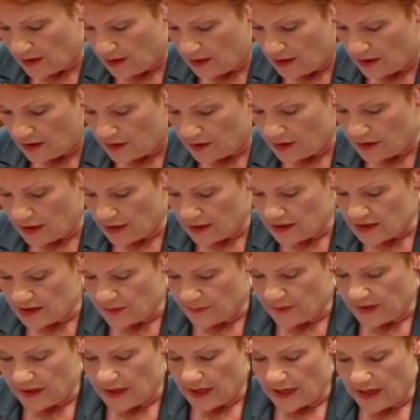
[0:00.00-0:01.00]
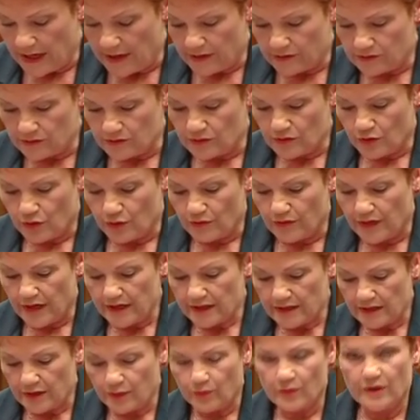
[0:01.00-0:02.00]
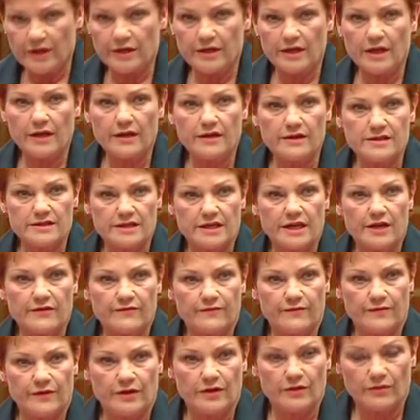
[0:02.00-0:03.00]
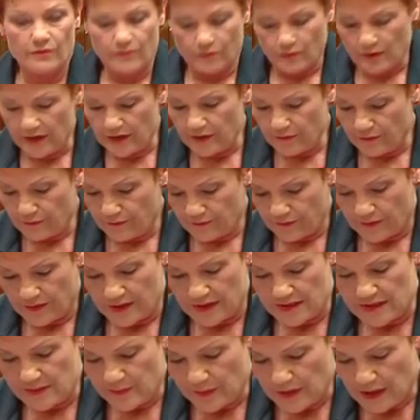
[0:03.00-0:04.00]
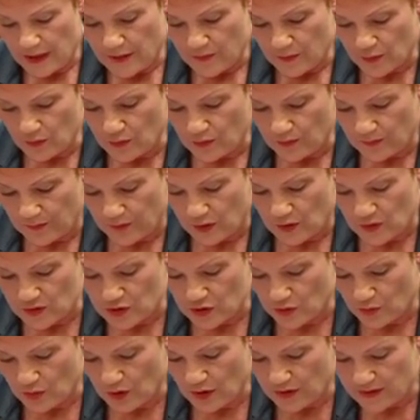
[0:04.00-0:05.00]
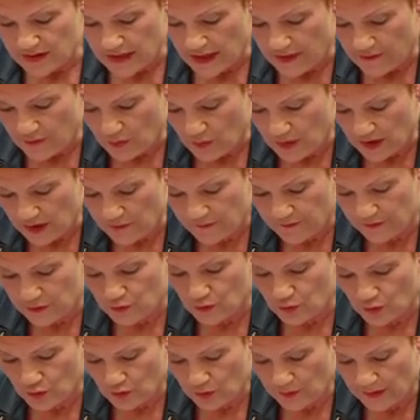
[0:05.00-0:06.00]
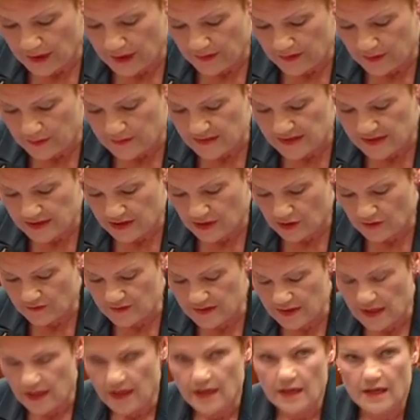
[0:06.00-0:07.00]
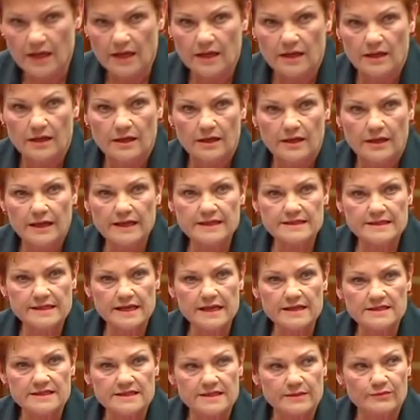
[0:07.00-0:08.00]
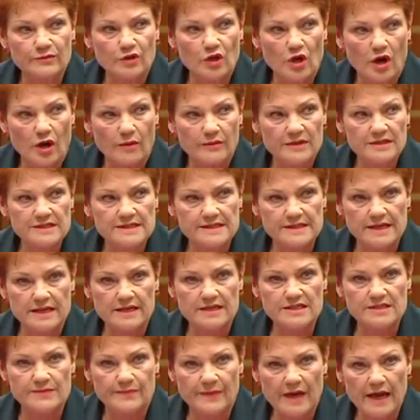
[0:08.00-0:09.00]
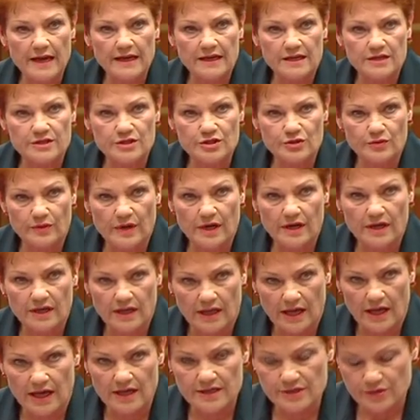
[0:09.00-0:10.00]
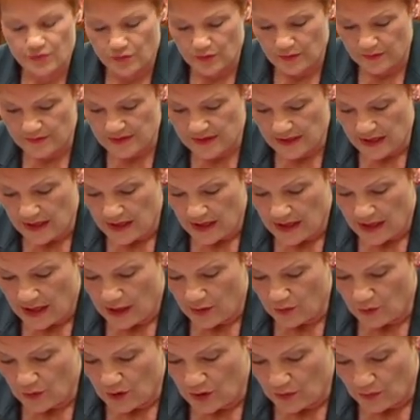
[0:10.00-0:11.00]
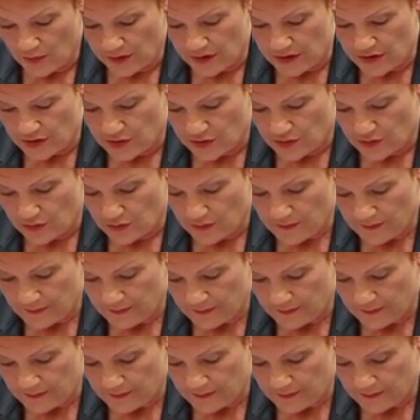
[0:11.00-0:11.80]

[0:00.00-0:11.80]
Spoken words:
it needs to be handled correctly, and we need to get rid of these people because you want everyone to feel good about themselves. Let's get some common sense back into our classrooms and what we do.